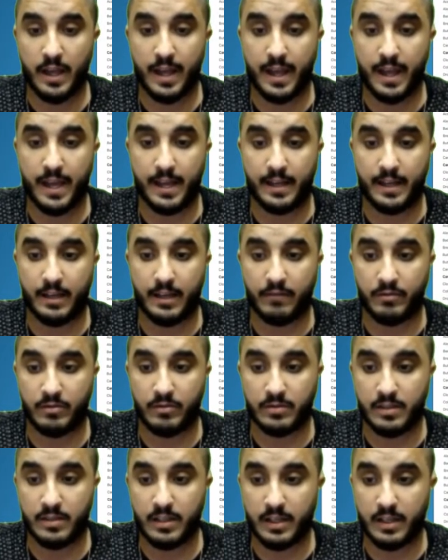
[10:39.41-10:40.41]
And if you
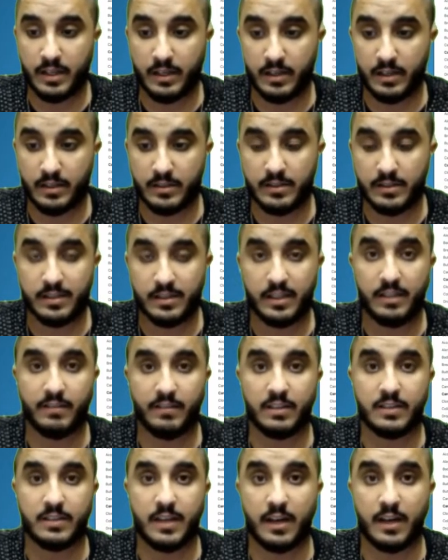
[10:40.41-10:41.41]
see here, it even
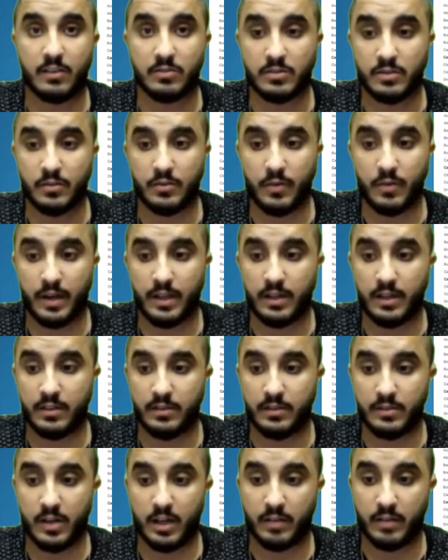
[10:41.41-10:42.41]
tells you right here in the
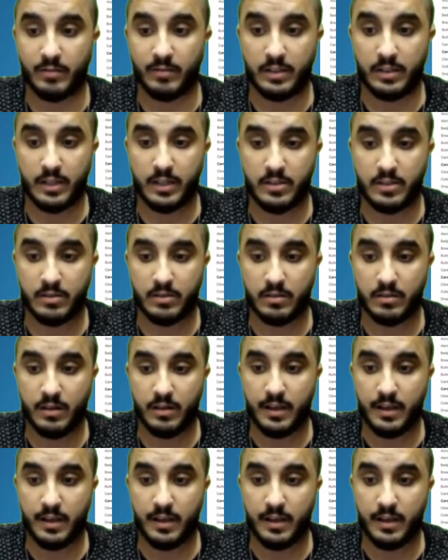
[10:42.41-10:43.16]
documentation,